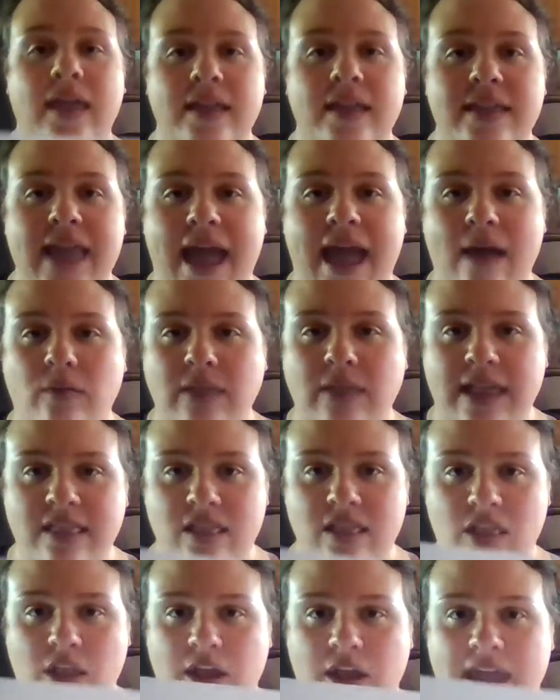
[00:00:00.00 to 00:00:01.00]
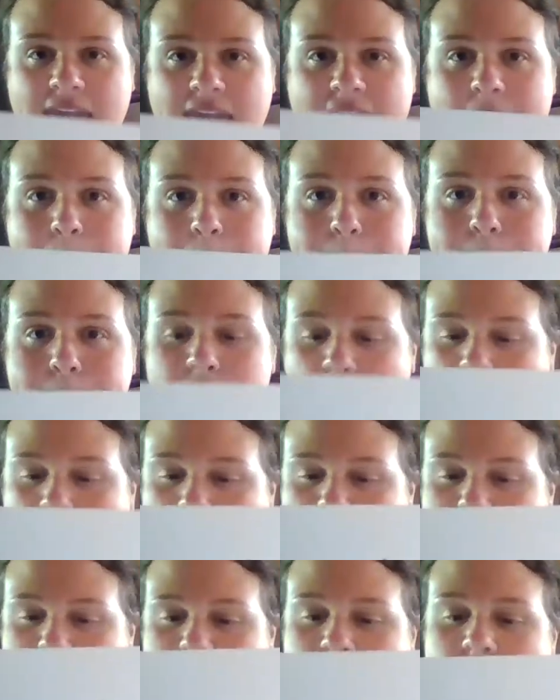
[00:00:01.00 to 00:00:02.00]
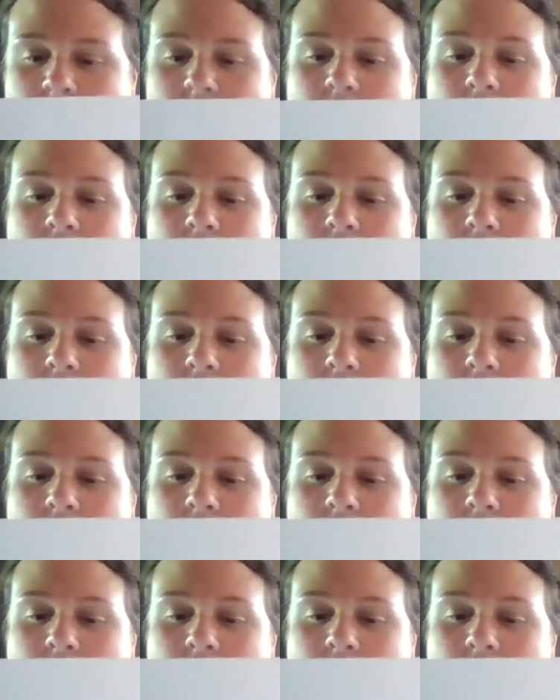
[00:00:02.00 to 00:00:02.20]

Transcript: Now let's look at most.